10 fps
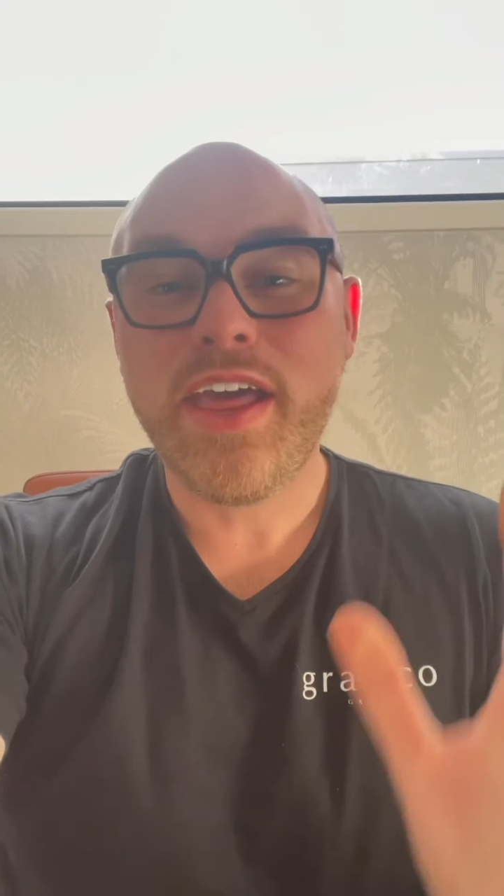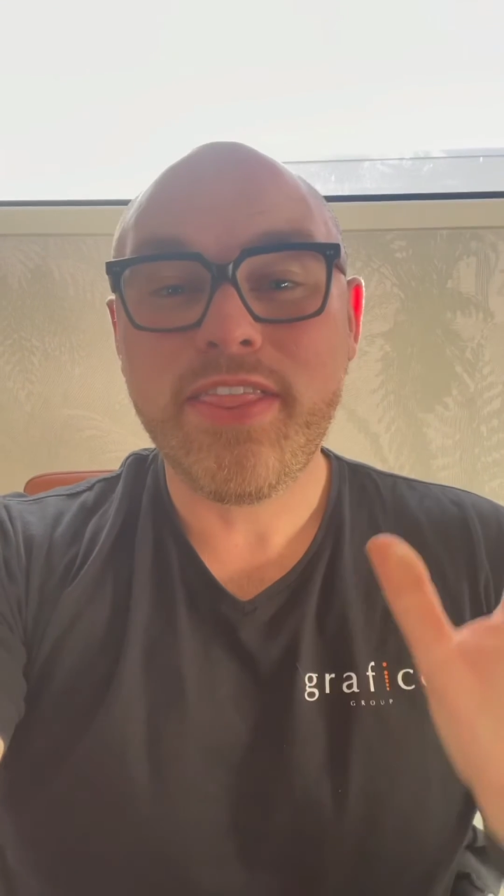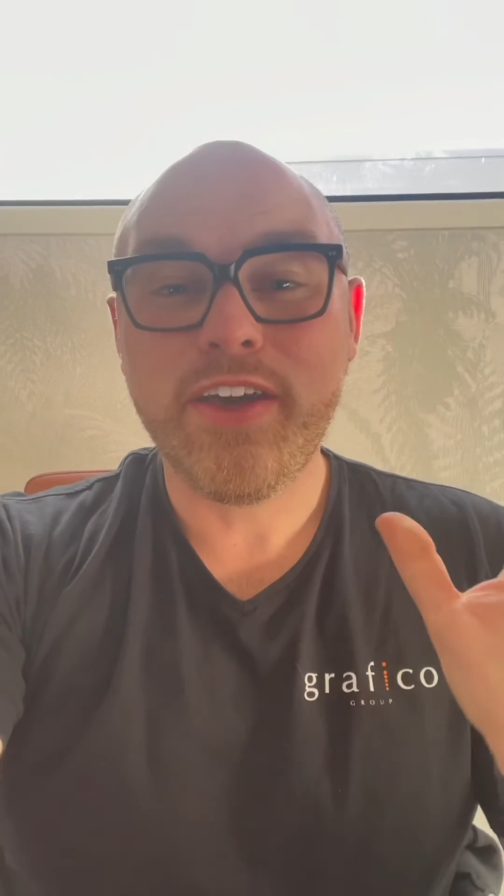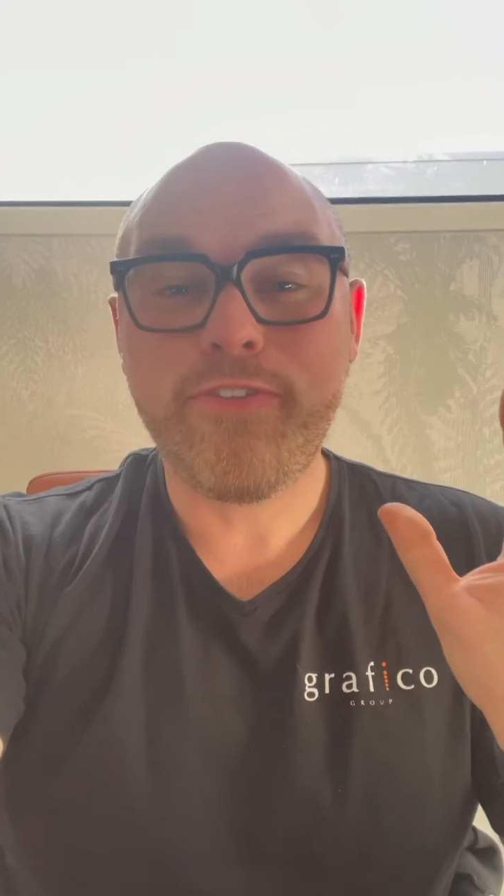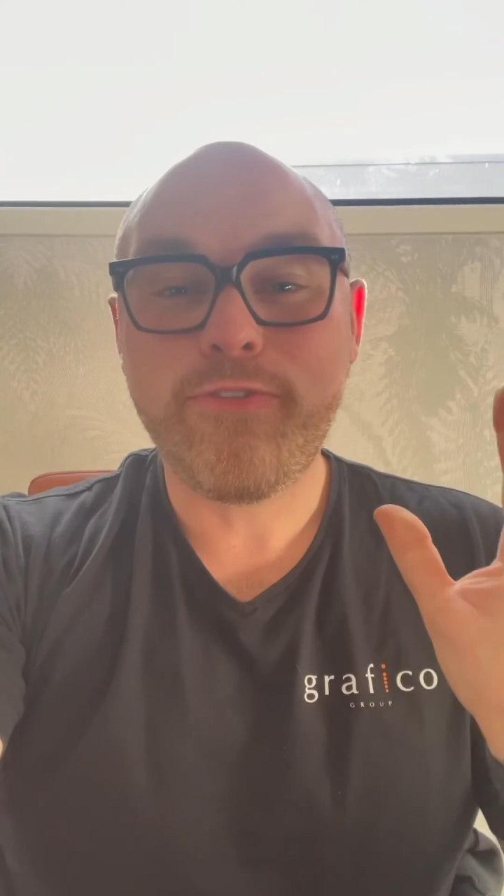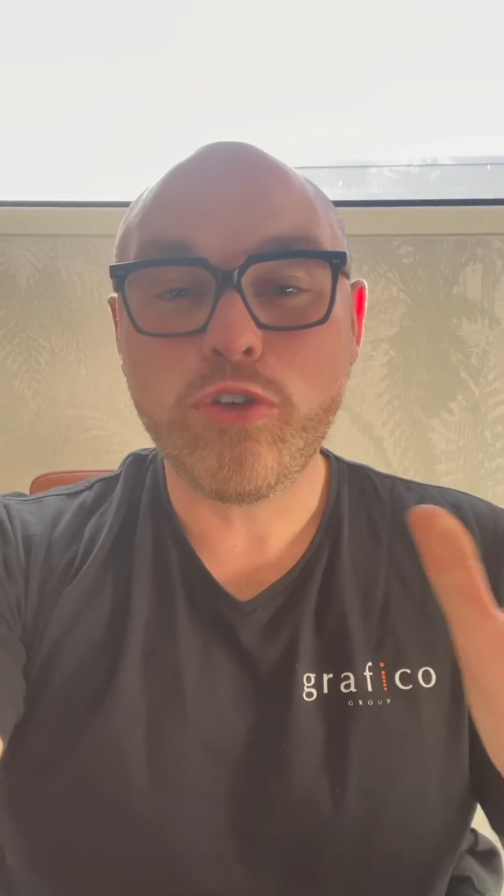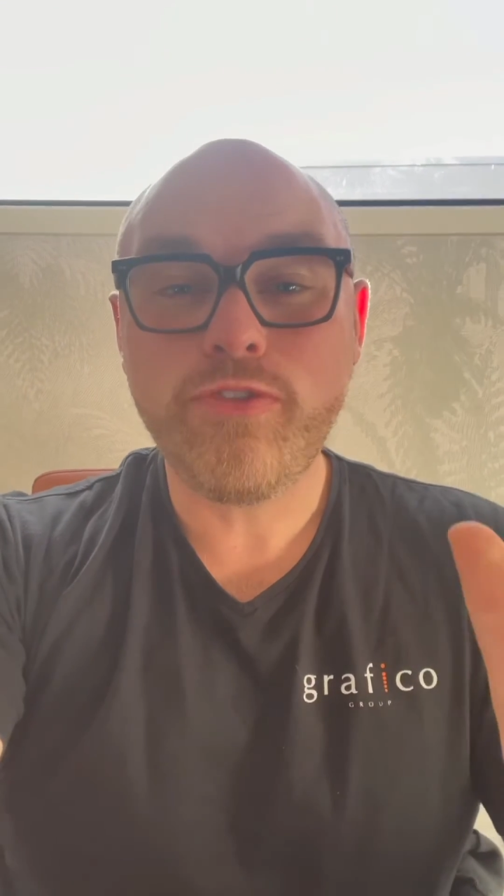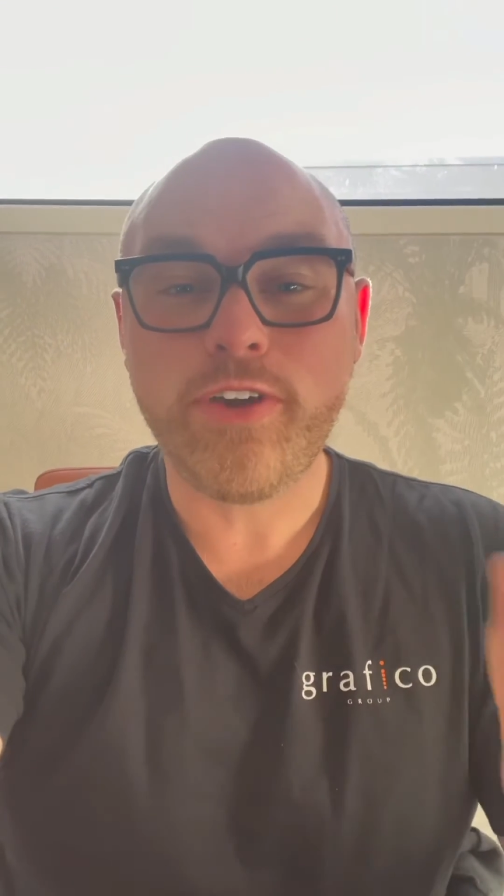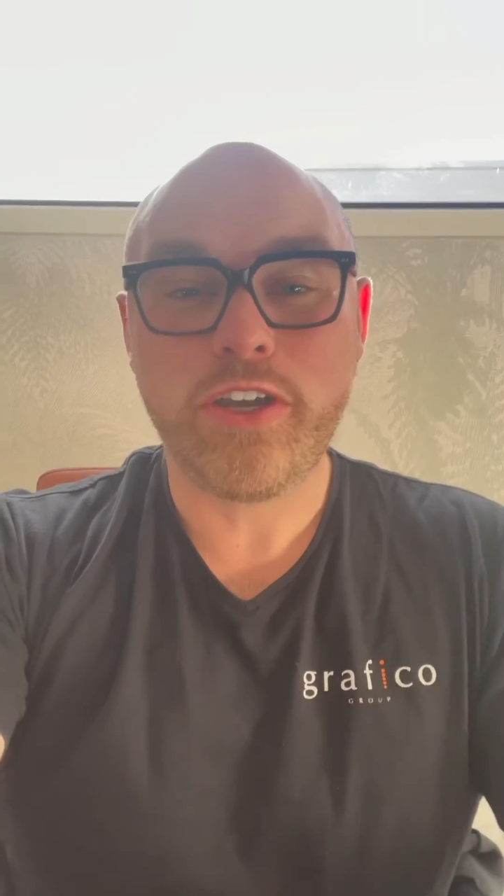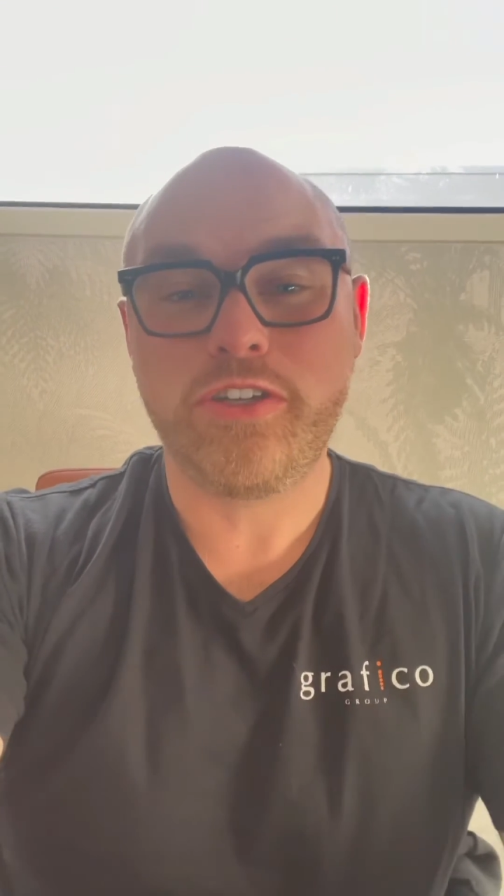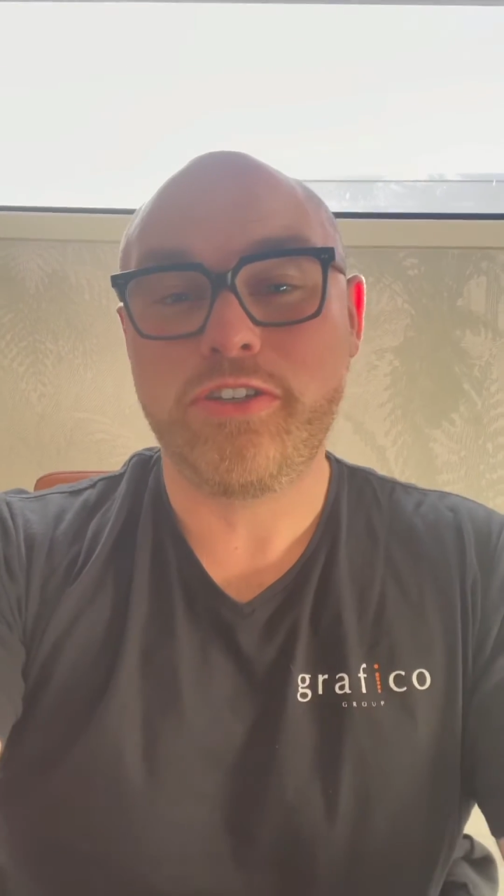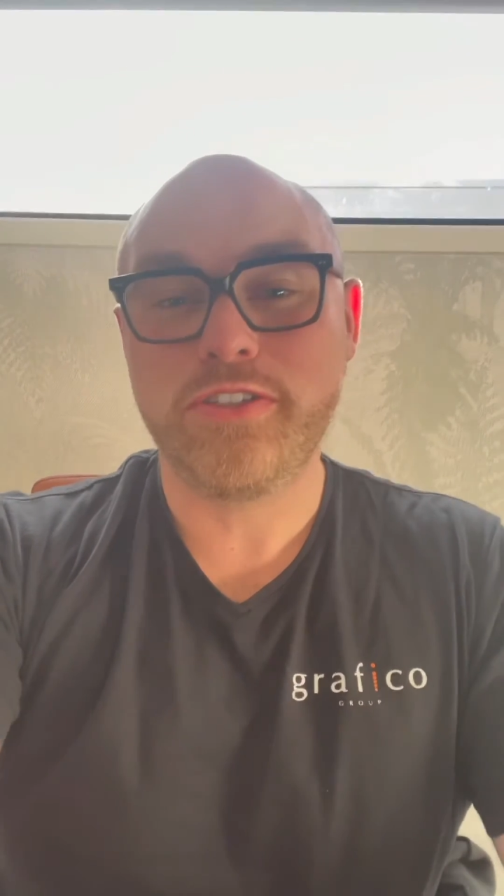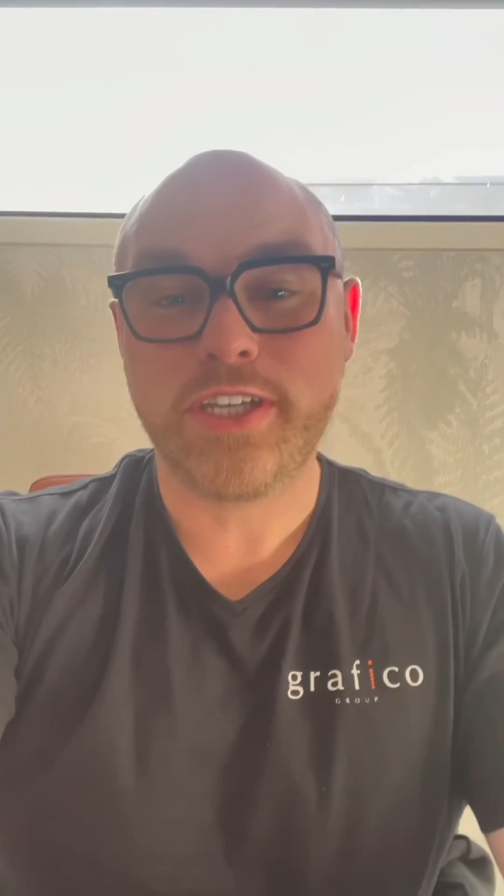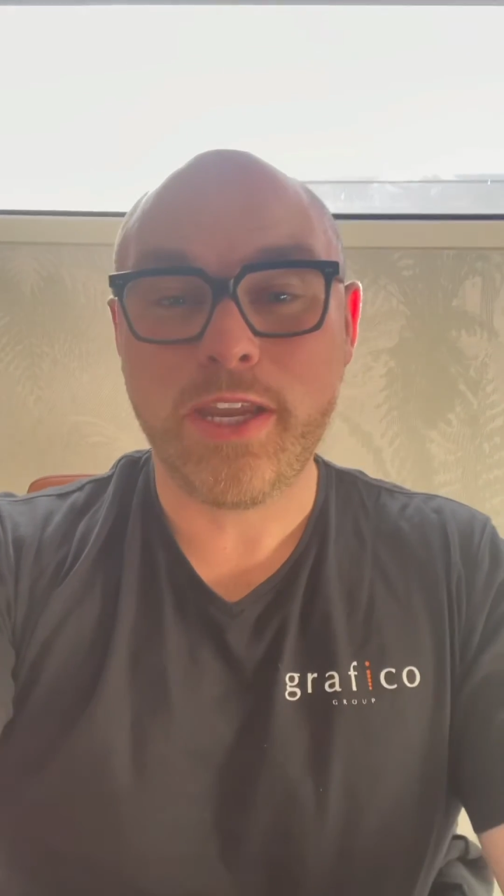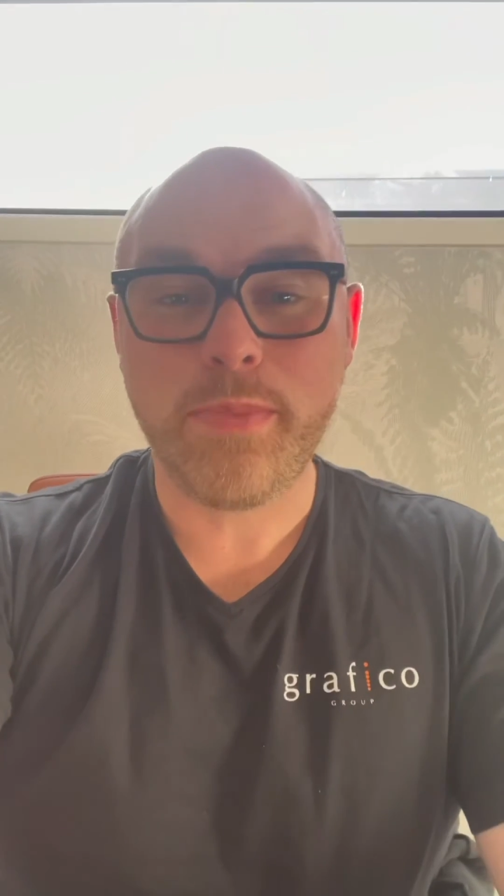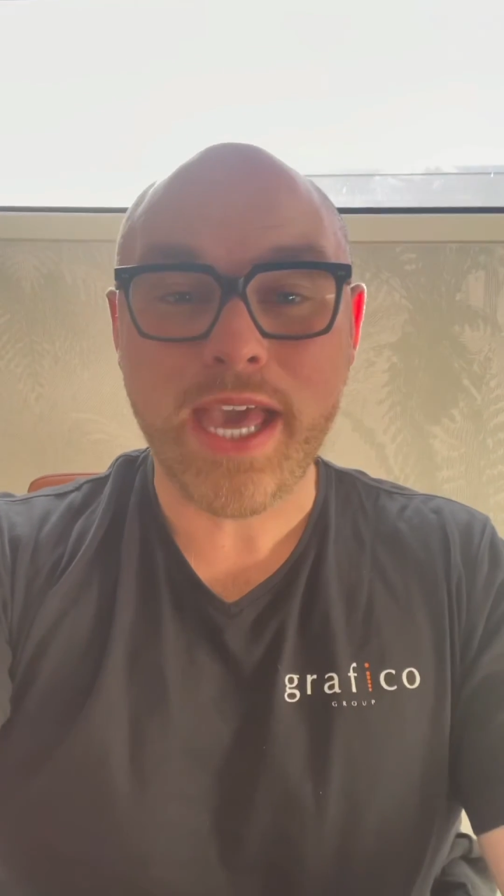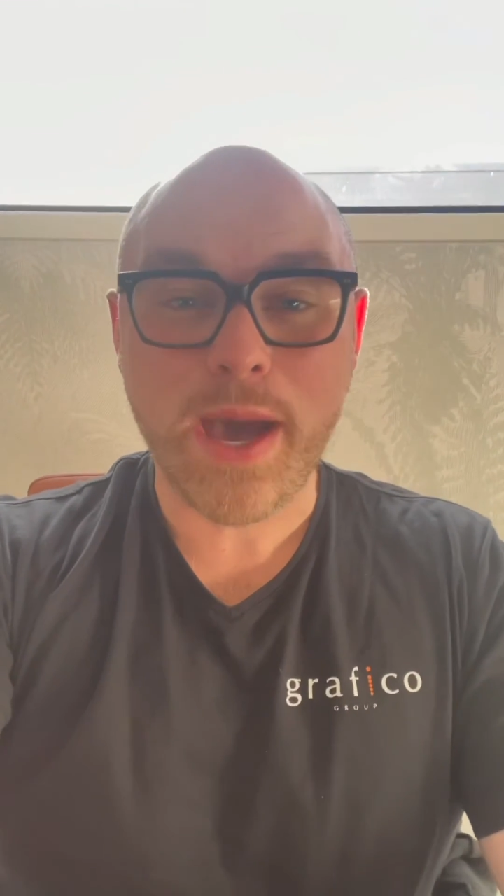The full photo shoot's gonna be